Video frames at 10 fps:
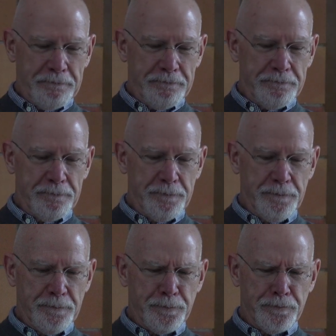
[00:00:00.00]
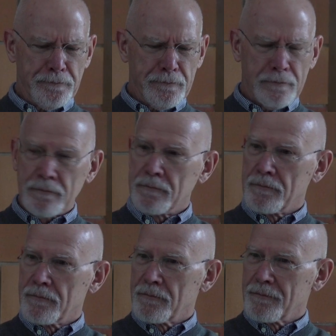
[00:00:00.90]
So, Kirk, you
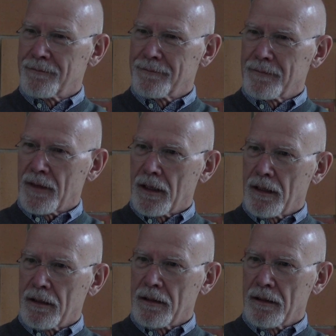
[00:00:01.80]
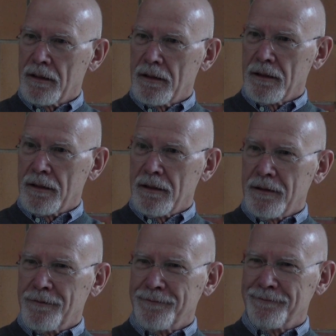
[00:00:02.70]
will be leaving Kansas City soon.
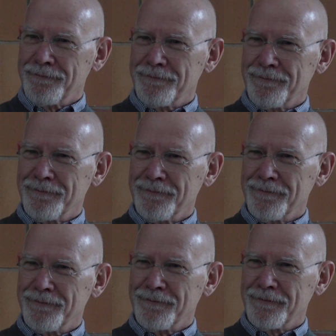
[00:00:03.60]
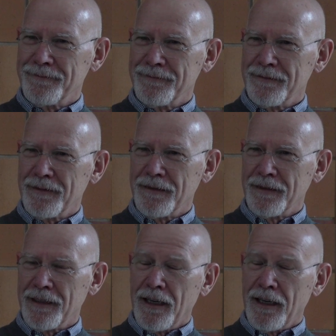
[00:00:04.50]
What do you think you might miss the most?